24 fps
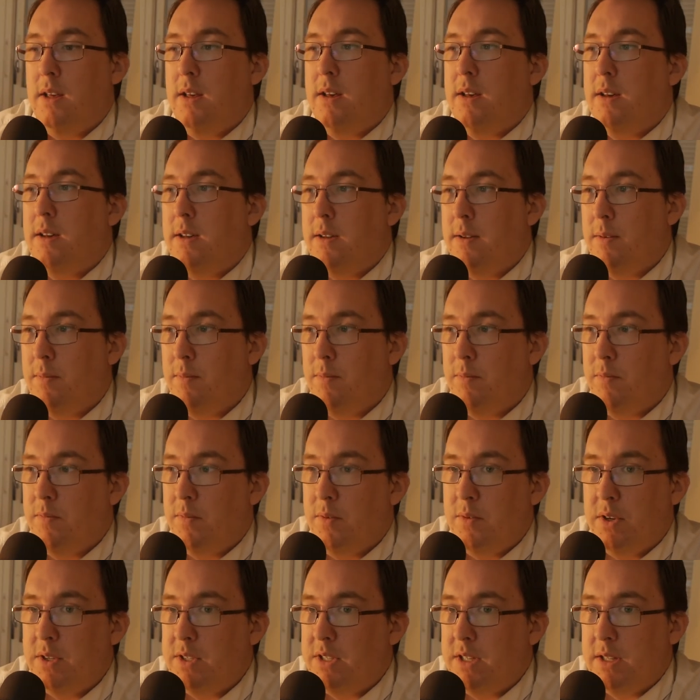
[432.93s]

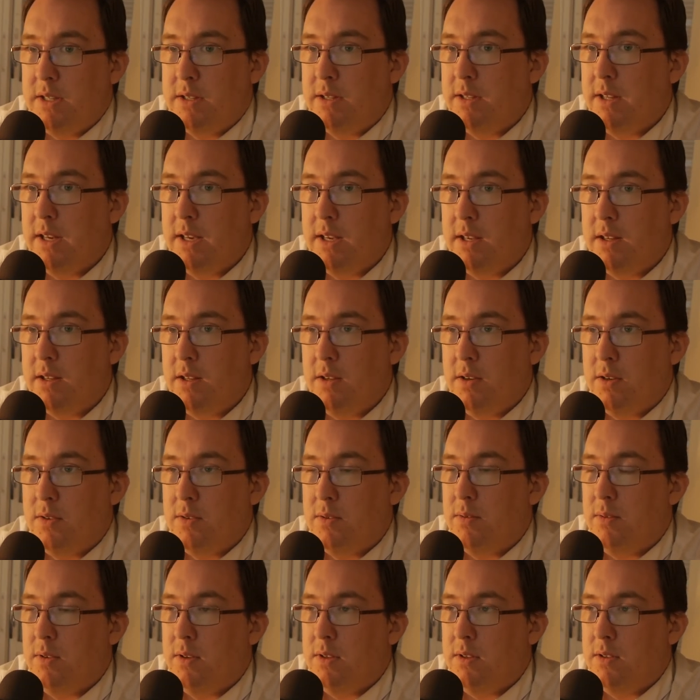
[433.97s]
until, like, you
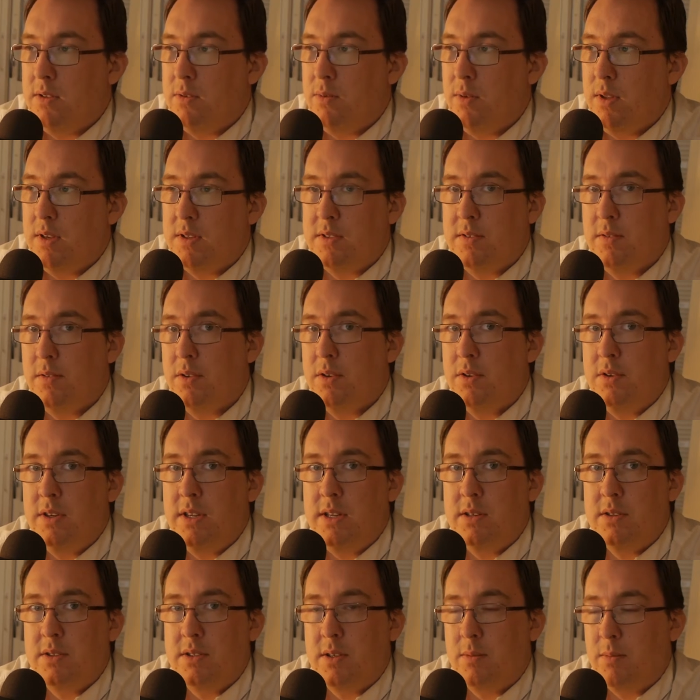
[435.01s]
know,
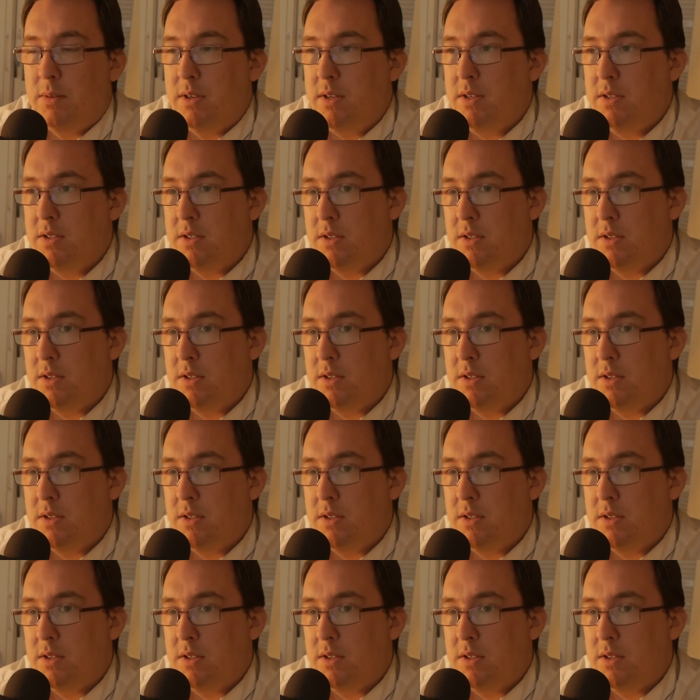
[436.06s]
2013 or something.